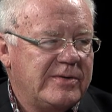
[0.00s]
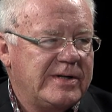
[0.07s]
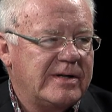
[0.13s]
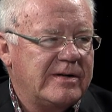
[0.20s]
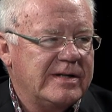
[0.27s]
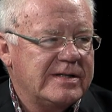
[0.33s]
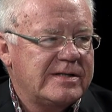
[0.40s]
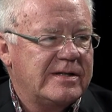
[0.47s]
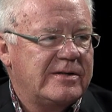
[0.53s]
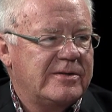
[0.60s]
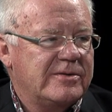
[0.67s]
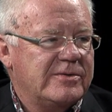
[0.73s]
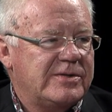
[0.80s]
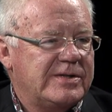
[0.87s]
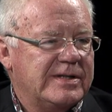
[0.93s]

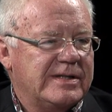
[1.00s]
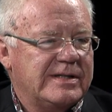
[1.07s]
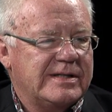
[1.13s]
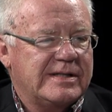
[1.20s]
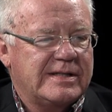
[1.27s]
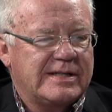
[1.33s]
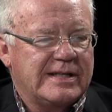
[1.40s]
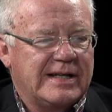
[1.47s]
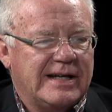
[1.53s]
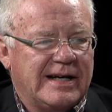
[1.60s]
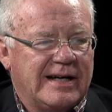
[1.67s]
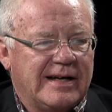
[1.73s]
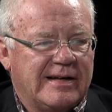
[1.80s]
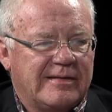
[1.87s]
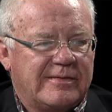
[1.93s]
institutions,
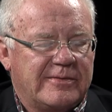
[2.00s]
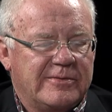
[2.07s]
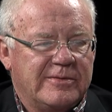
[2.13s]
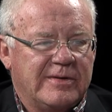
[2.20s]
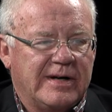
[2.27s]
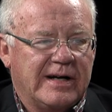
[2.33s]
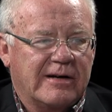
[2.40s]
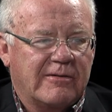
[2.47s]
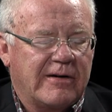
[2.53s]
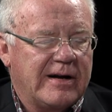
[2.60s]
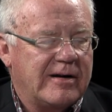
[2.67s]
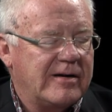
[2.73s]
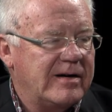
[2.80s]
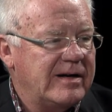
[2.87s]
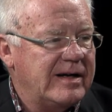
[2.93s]
uh, through uh,
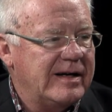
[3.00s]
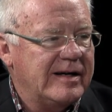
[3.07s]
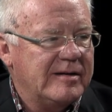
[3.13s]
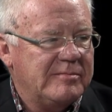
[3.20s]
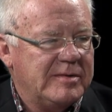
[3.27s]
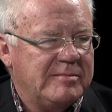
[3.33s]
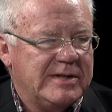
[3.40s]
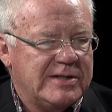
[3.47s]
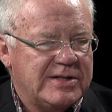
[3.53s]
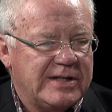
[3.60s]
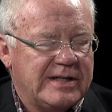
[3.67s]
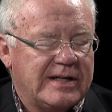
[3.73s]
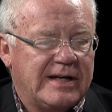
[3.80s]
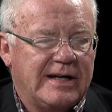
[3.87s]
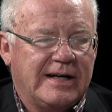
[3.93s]
Greater uh, Bemidji
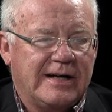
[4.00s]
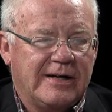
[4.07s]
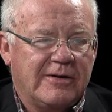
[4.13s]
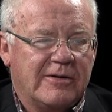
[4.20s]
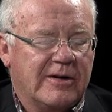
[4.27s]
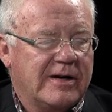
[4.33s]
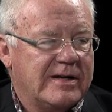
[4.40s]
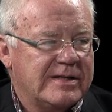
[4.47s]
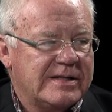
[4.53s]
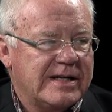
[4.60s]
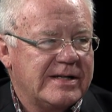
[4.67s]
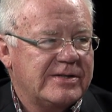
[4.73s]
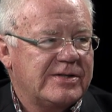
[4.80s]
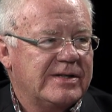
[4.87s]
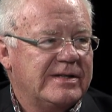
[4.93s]
uh,
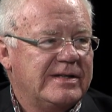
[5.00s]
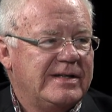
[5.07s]
organization,